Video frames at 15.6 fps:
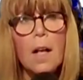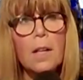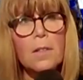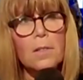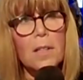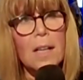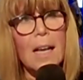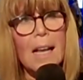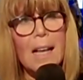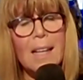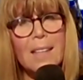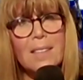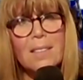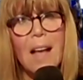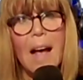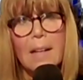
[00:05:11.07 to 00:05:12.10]
See,
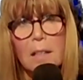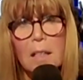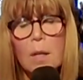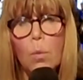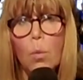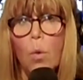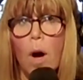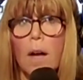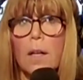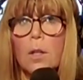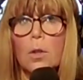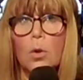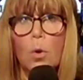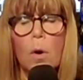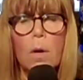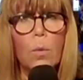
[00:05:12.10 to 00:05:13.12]
exactly what
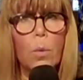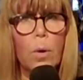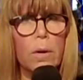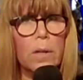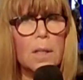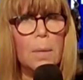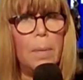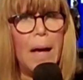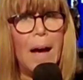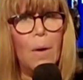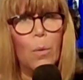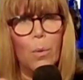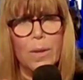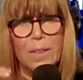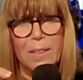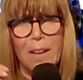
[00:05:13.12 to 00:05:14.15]
you're worried
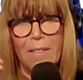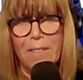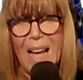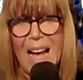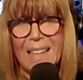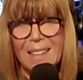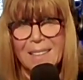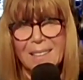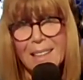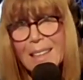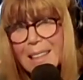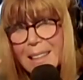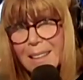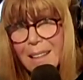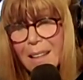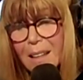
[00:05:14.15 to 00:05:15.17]
about with the
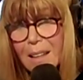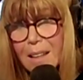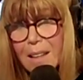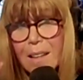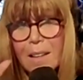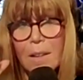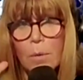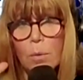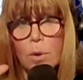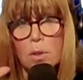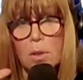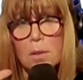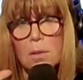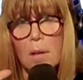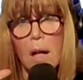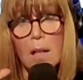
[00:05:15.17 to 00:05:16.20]
vaccine, which
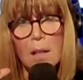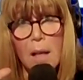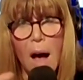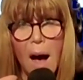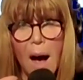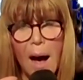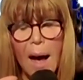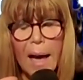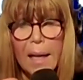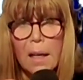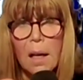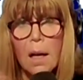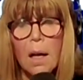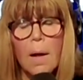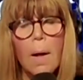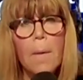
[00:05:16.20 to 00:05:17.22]
is a lie,
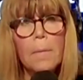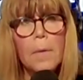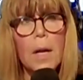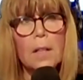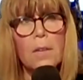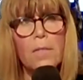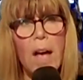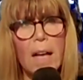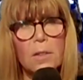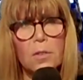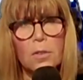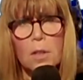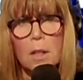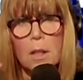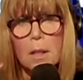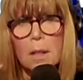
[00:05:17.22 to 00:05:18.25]
that the
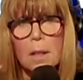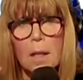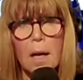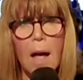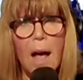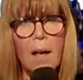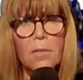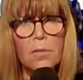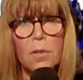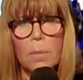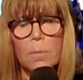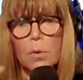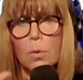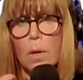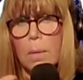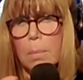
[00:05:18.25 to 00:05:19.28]
vaccine has some
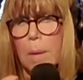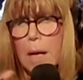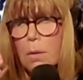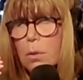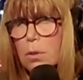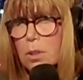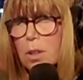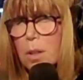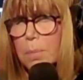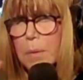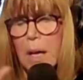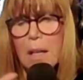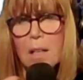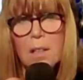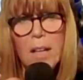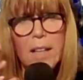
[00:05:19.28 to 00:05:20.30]
sort of microchip
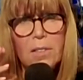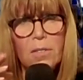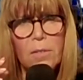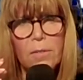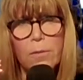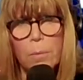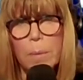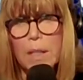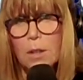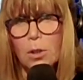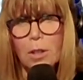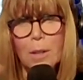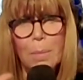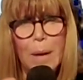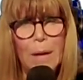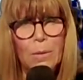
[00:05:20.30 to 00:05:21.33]
that collects
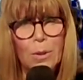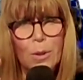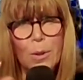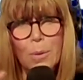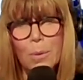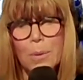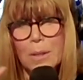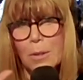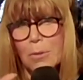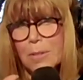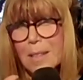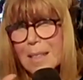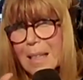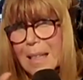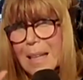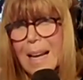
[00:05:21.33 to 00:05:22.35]
information about you and your
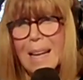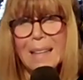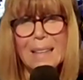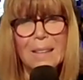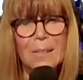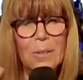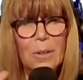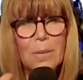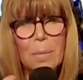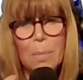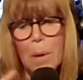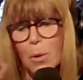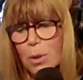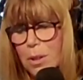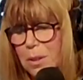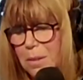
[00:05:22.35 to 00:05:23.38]
DNA and your
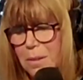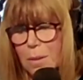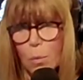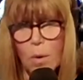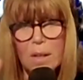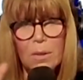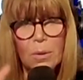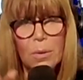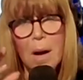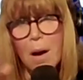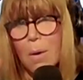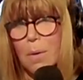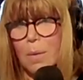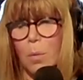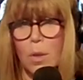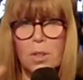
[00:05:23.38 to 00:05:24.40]
emotions and where you
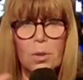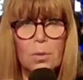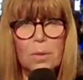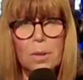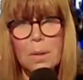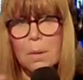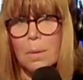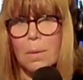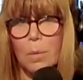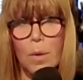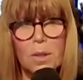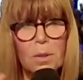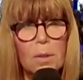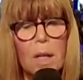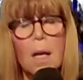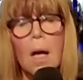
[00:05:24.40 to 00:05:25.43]
go and what you do and
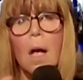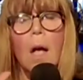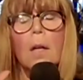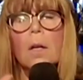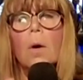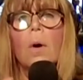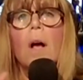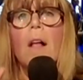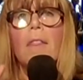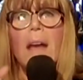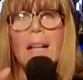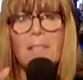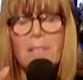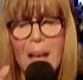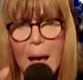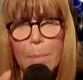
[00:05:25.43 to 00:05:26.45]
what you think. No,
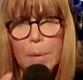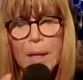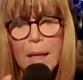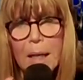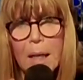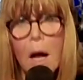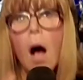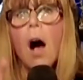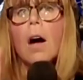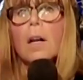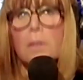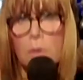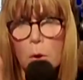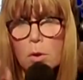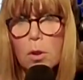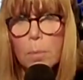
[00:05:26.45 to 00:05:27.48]
that's happening on
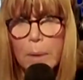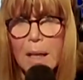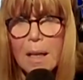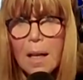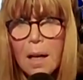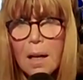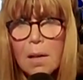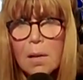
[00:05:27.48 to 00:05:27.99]
social media.